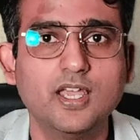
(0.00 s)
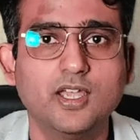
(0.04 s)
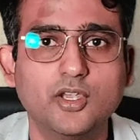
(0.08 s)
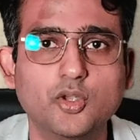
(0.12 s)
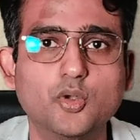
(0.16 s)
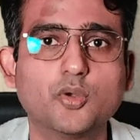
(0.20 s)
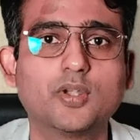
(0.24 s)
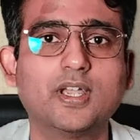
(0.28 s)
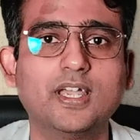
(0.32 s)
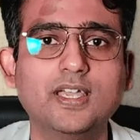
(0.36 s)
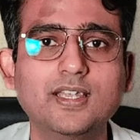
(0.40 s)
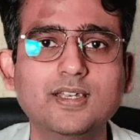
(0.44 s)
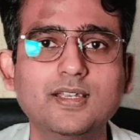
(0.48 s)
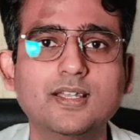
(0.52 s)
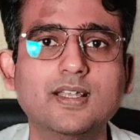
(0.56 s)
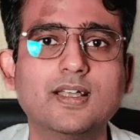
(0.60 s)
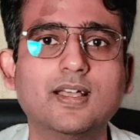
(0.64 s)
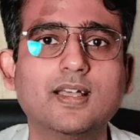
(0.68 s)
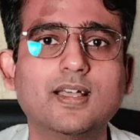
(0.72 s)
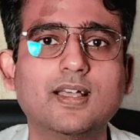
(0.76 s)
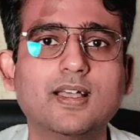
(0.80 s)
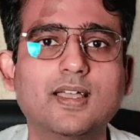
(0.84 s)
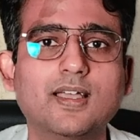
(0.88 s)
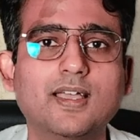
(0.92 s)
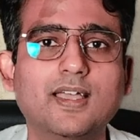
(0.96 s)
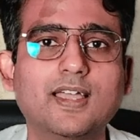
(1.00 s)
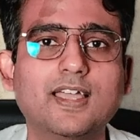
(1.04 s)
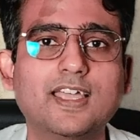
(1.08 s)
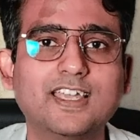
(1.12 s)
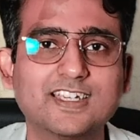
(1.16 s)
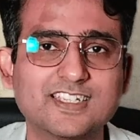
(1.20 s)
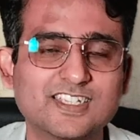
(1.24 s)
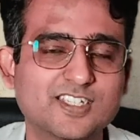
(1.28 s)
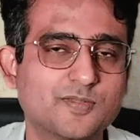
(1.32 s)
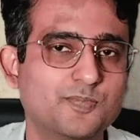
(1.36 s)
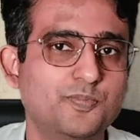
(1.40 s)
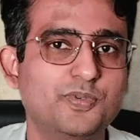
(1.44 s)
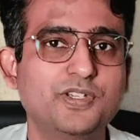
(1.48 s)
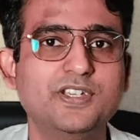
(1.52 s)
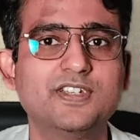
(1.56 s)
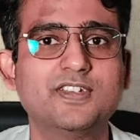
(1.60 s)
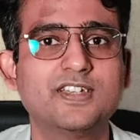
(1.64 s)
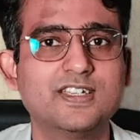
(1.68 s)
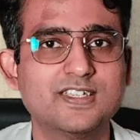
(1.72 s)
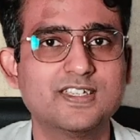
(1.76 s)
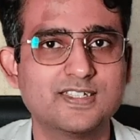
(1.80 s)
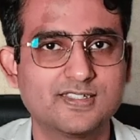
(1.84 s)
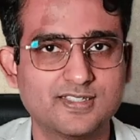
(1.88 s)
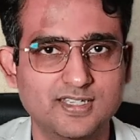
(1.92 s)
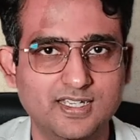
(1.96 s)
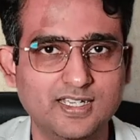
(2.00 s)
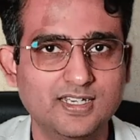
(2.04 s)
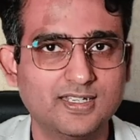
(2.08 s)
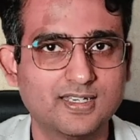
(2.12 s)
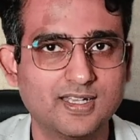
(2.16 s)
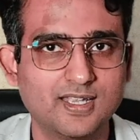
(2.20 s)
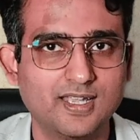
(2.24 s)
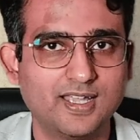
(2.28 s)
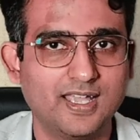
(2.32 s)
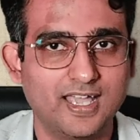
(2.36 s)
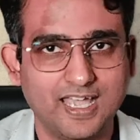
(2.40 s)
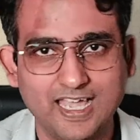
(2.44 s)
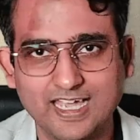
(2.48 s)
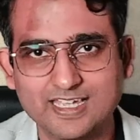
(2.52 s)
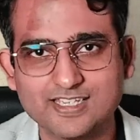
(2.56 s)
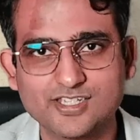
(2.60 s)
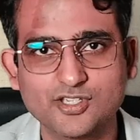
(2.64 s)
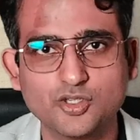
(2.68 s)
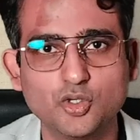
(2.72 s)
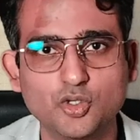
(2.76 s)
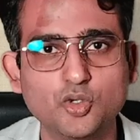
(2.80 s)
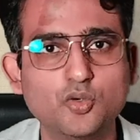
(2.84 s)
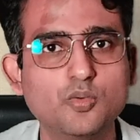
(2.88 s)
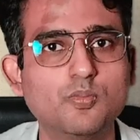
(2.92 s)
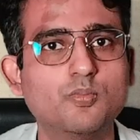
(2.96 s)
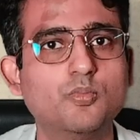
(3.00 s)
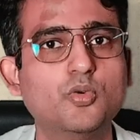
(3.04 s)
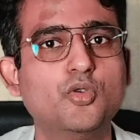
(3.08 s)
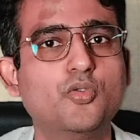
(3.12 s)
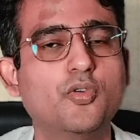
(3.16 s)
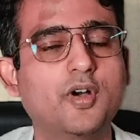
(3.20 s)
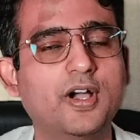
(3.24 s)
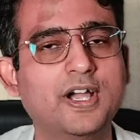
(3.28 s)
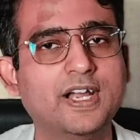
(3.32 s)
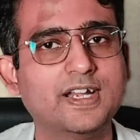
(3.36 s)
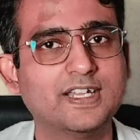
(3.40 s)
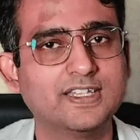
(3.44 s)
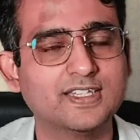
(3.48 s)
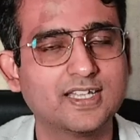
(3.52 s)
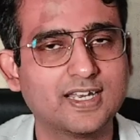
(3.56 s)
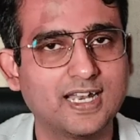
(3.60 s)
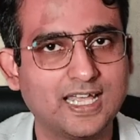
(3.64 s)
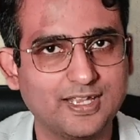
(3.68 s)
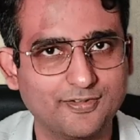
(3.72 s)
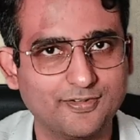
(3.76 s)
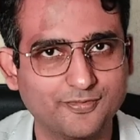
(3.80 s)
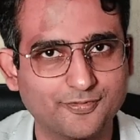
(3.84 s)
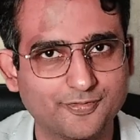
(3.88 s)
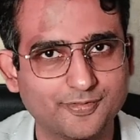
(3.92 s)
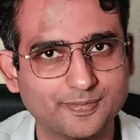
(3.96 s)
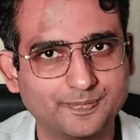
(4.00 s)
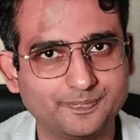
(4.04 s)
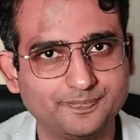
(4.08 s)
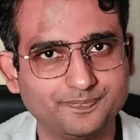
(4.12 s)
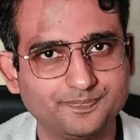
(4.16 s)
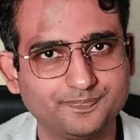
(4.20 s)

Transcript: You can experience it as you move ahead in the life.